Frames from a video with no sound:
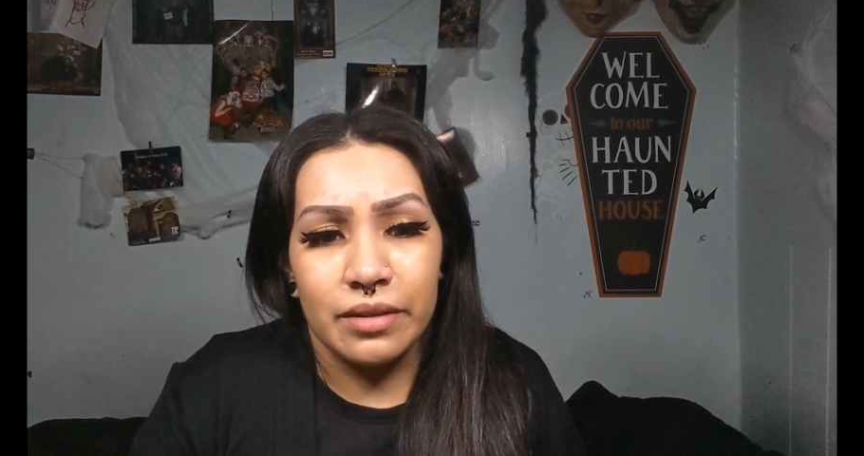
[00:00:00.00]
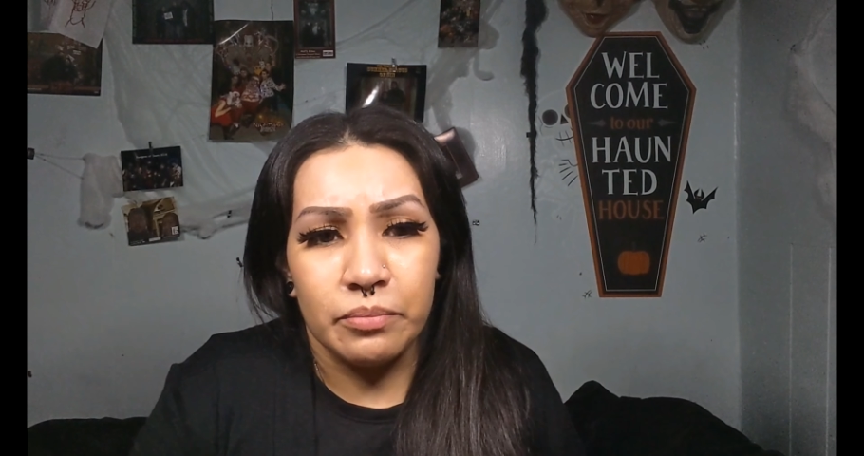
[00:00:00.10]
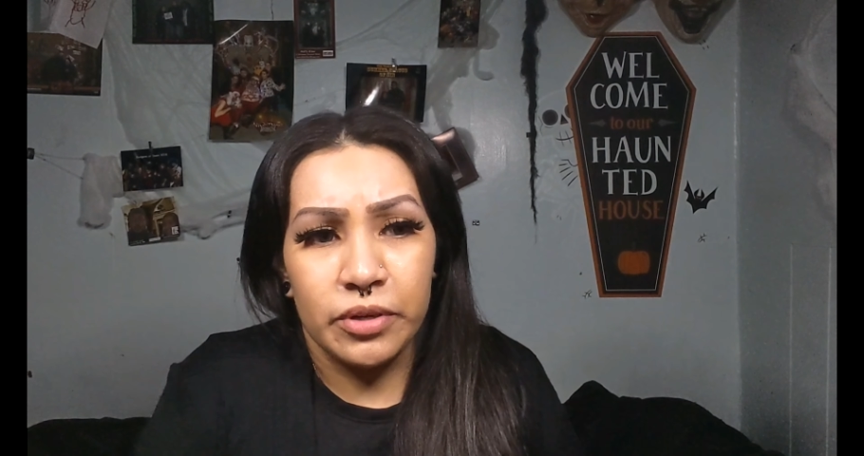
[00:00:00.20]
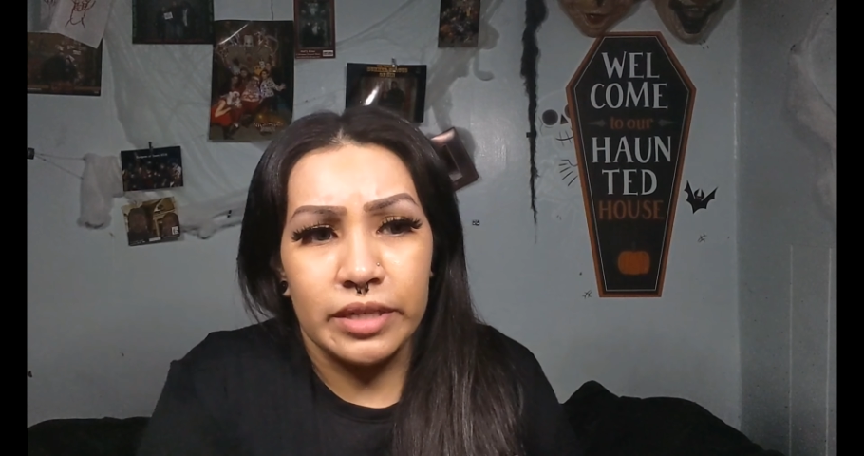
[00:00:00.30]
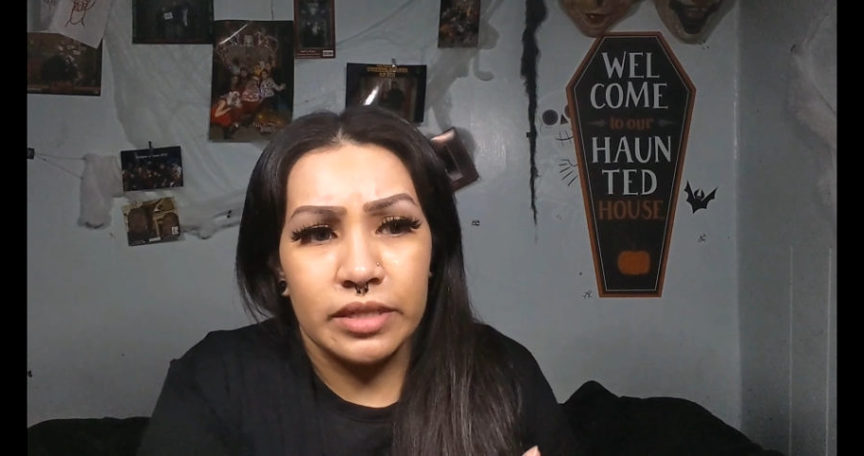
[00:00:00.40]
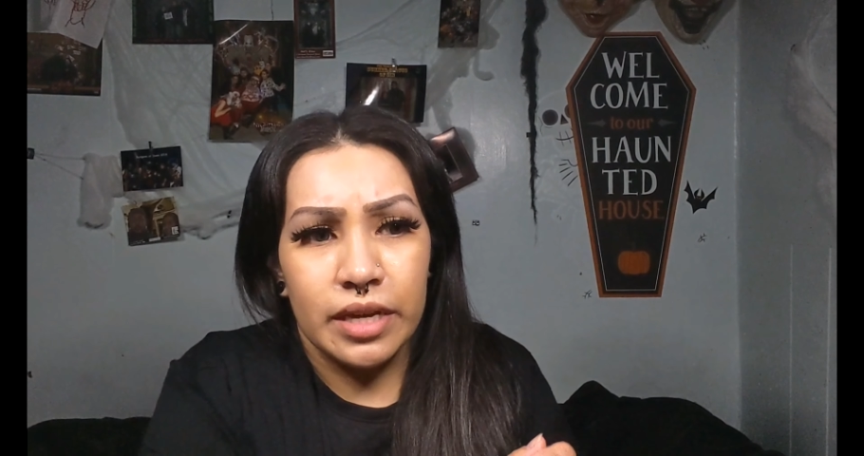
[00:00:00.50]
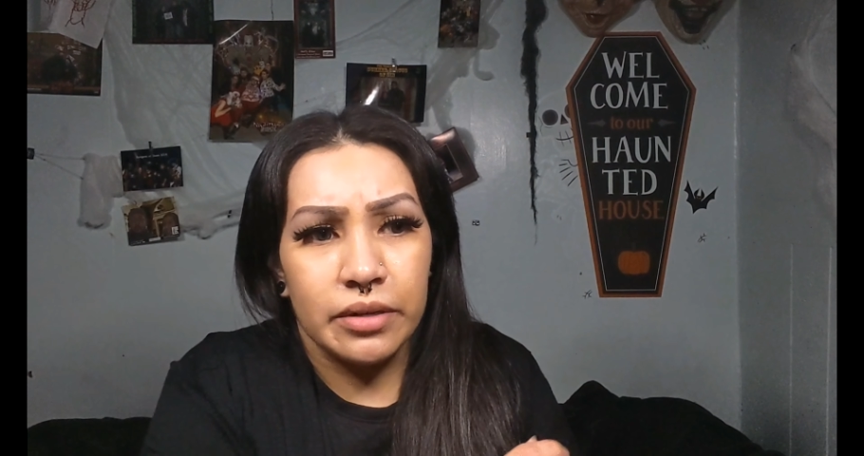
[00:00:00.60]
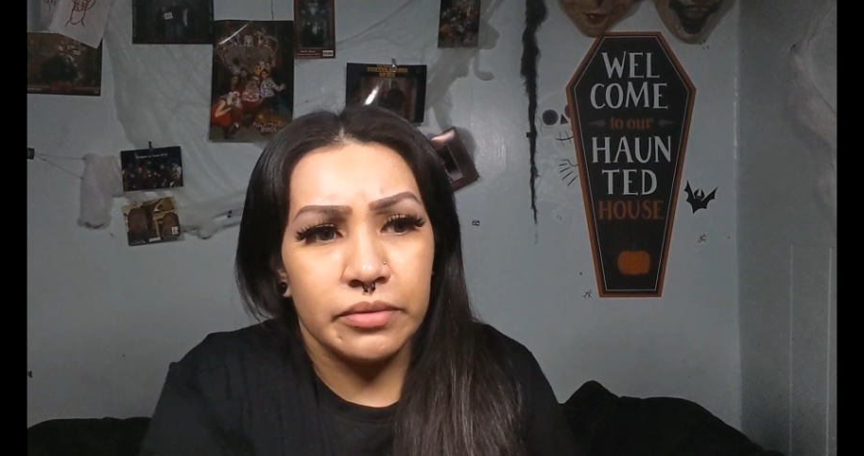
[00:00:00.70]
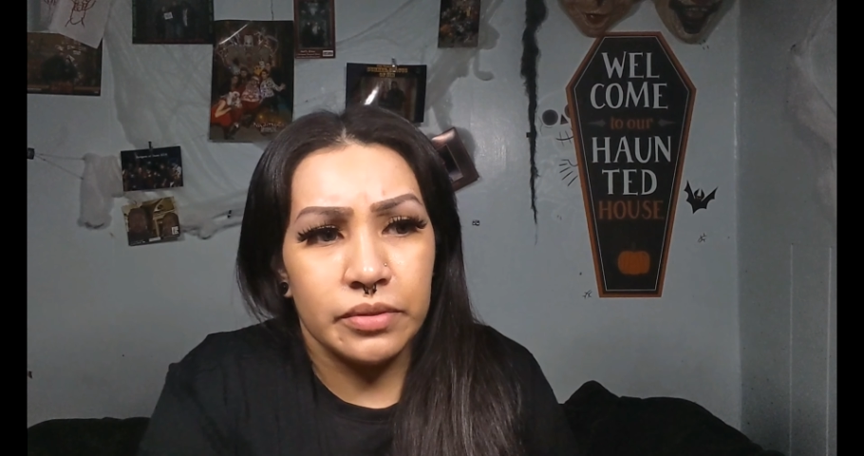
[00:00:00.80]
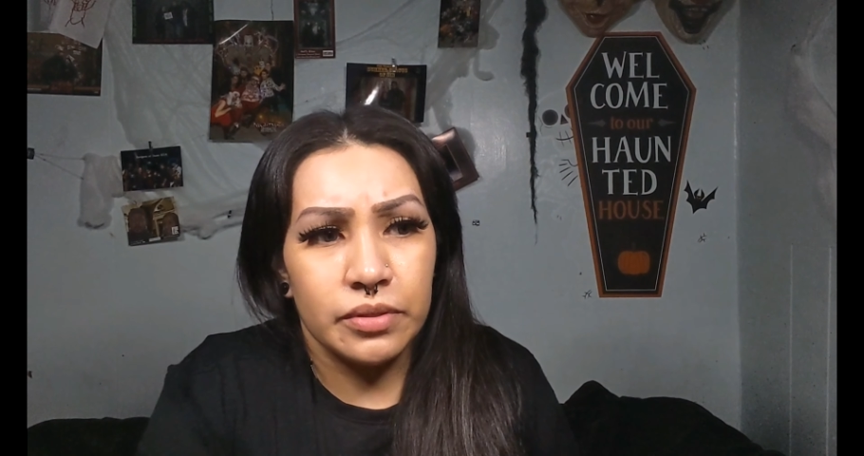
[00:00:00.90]
it brings
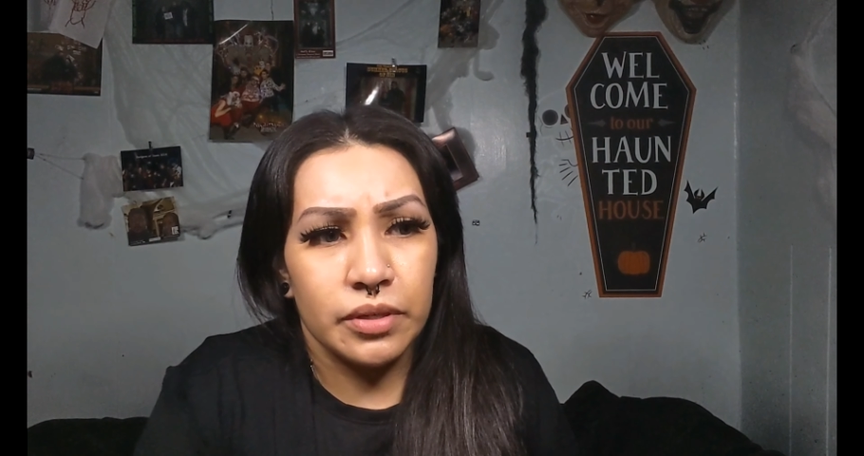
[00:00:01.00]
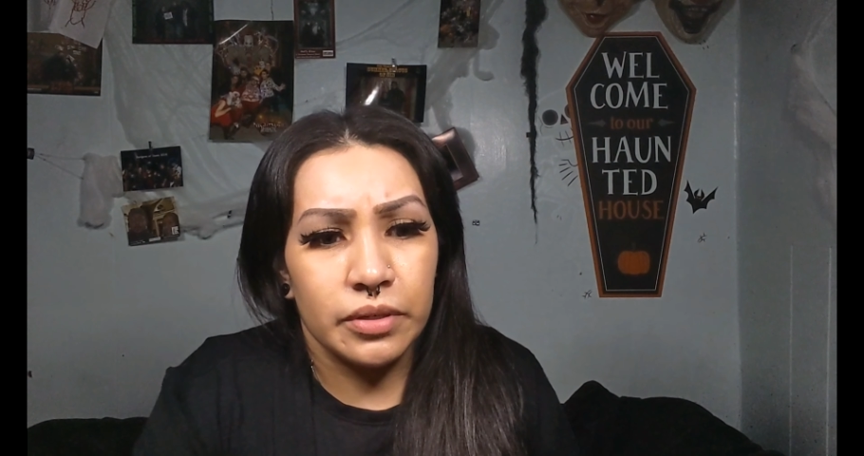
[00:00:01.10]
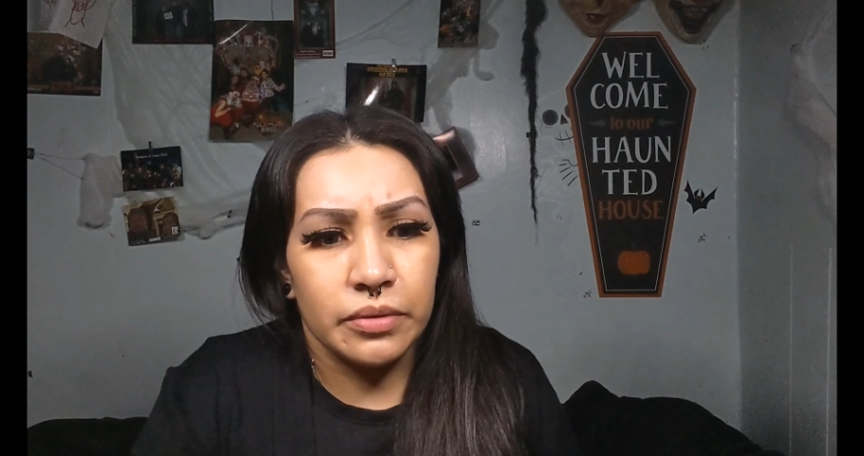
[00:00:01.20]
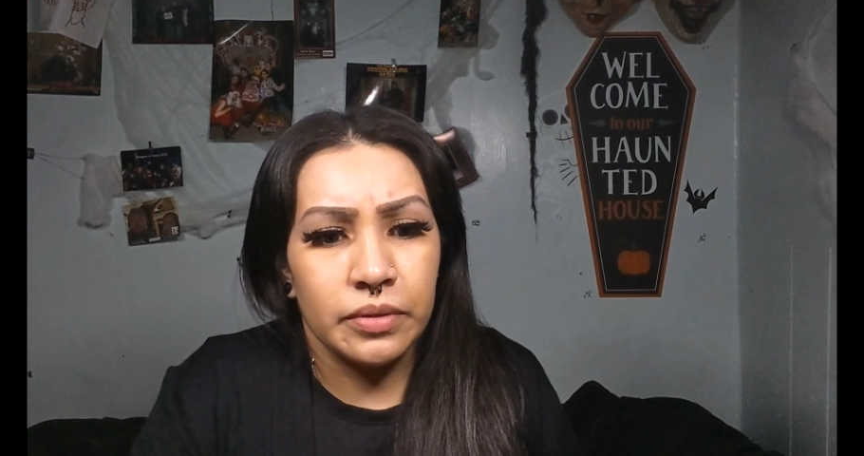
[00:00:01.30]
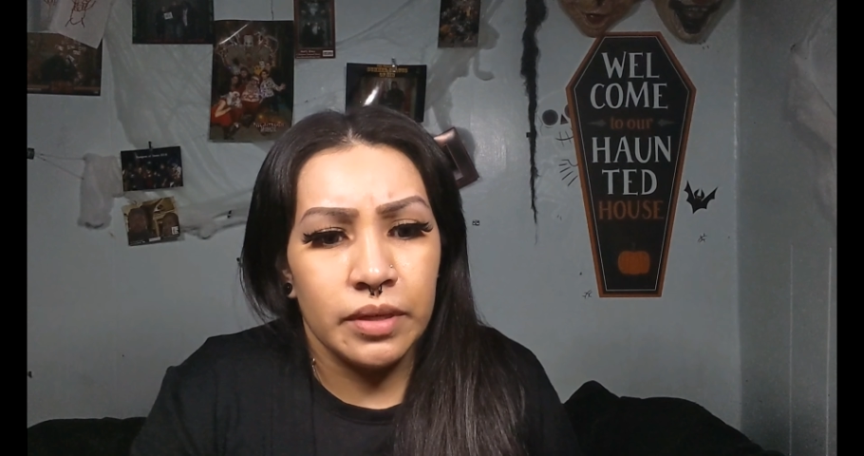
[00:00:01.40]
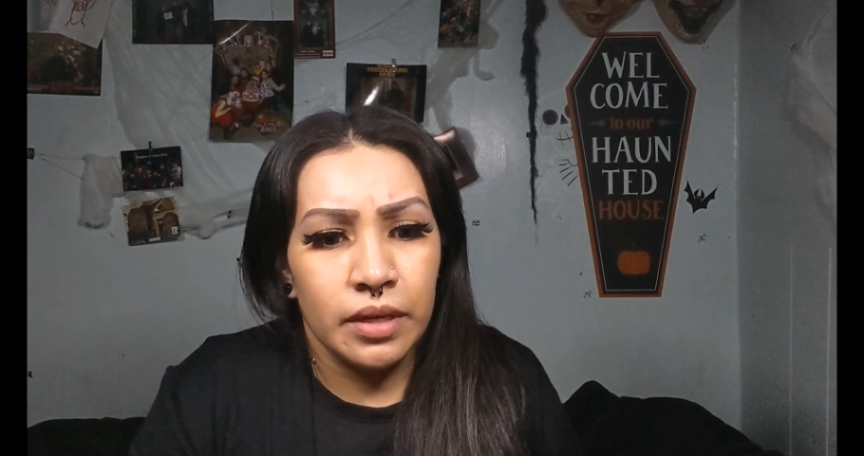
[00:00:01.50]
out. So